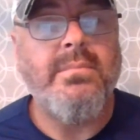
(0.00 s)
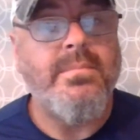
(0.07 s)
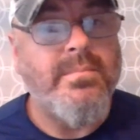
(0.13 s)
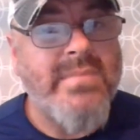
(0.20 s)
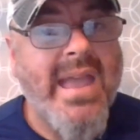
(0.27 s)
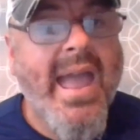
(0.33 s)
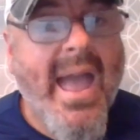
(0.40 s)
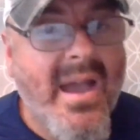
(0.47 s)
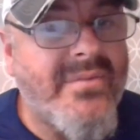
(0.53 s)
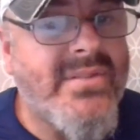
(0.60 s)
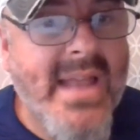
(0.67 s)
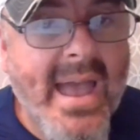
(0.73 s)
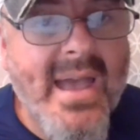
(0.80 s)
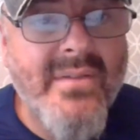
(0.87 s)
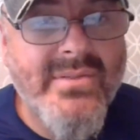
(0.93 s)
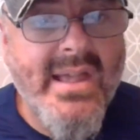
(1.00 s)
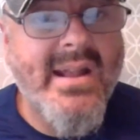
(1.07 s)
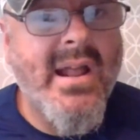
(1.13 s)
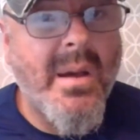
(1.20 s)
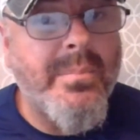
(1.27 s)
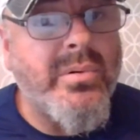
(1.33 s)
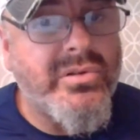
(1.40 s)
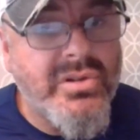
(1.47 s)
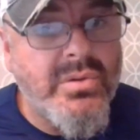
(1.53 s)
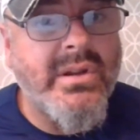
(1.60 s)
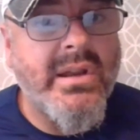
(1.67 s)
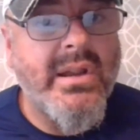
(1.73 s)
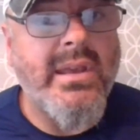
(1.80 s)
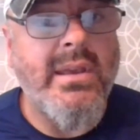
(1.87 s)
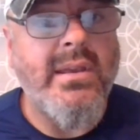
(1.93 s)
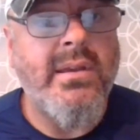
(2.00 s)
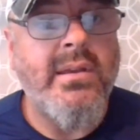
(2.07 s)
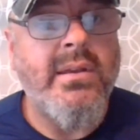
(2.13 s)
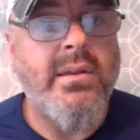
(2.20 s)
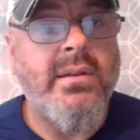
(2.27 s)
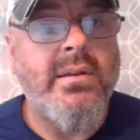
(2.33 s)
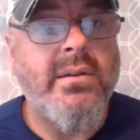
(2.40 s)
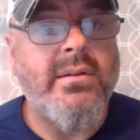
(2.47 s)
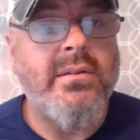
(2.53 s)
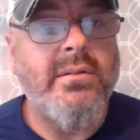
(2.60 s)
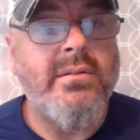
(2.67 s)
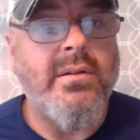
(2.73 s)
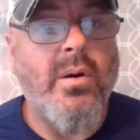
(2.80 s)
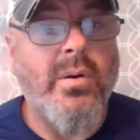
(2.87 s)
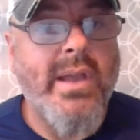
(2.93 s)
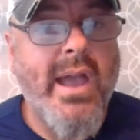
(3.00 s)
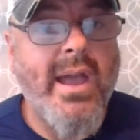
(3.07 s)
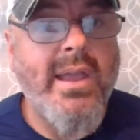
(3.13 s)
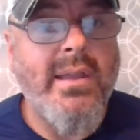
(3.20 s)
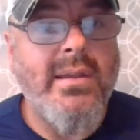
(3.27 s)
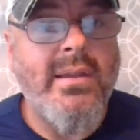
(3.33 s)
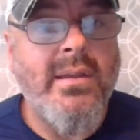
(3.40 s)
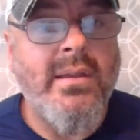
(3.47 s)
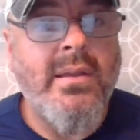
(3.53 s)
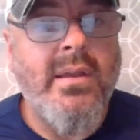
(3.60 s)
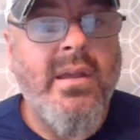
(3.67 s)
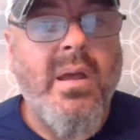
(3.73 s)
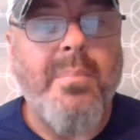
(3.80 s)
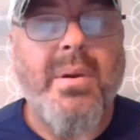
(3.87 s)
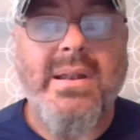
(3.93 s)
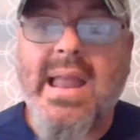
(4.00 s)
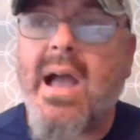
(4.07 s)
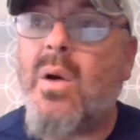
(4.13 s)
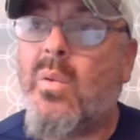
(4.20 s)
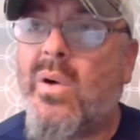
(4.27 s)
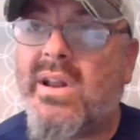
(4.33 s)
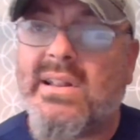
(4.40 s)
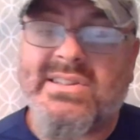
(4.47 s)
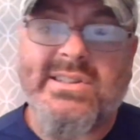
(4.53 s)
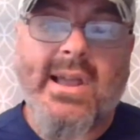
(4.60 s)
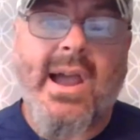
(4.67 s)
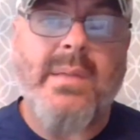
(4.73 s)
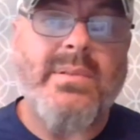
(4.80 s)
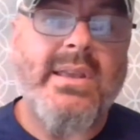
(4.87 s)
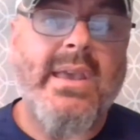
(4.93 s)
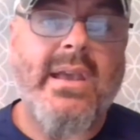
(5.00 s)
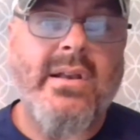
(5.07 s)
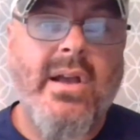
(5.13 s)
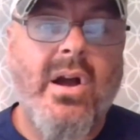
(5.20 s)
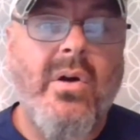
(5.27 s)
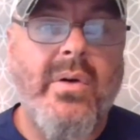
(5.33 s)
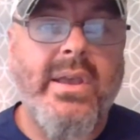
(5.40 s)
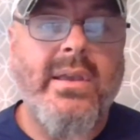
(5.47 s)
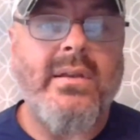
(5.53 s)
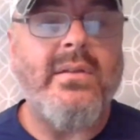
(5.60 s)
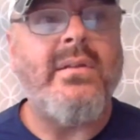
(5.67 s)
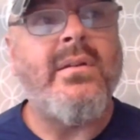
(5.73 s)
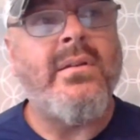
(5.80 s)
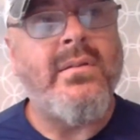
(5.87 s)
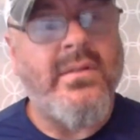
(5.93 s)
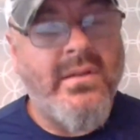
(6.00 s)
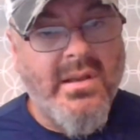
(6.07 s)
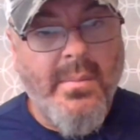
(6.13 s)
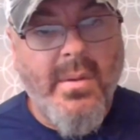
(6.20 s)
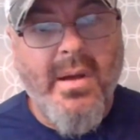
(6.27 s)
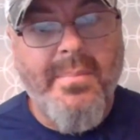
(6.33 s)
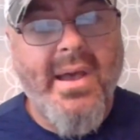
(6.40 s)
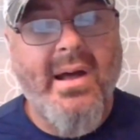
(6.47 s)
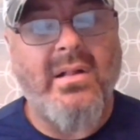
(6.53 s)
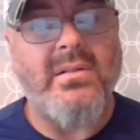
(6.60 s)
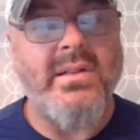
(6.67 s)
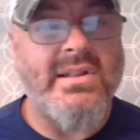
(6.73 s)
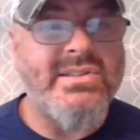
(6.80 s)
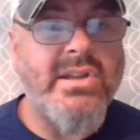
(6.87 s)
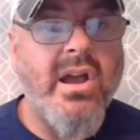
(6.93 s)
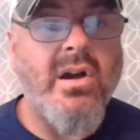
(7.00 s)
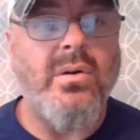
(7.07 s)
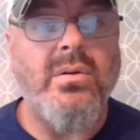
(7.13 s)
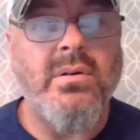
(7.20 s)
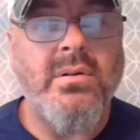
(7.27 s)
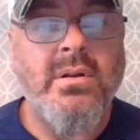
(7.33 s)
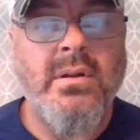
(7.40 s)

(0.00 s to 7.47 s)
They have to have that opportunity. Okay? But now when it's time to get going, come on, pal, let's go.